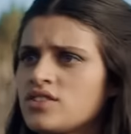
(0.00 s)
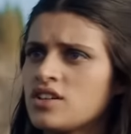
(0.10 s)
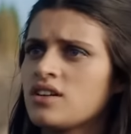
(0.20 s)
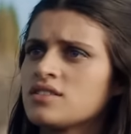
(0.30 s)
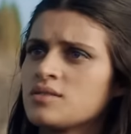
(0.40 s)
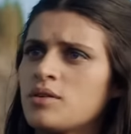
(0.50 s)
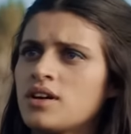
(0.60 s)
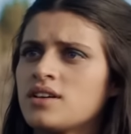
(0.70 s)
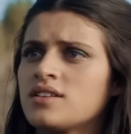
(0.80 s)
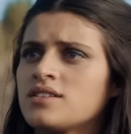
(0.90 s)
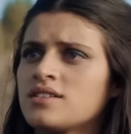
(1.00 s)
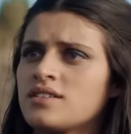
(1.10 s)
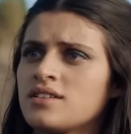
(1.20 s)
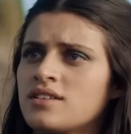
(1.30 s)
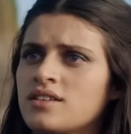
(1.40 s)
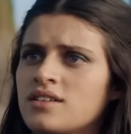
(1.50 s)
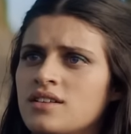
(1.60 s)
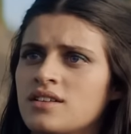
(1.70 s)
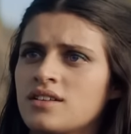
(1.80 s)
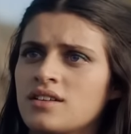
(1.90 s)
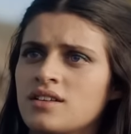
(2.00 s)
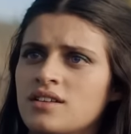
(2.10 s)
As a character, she is supposed to upset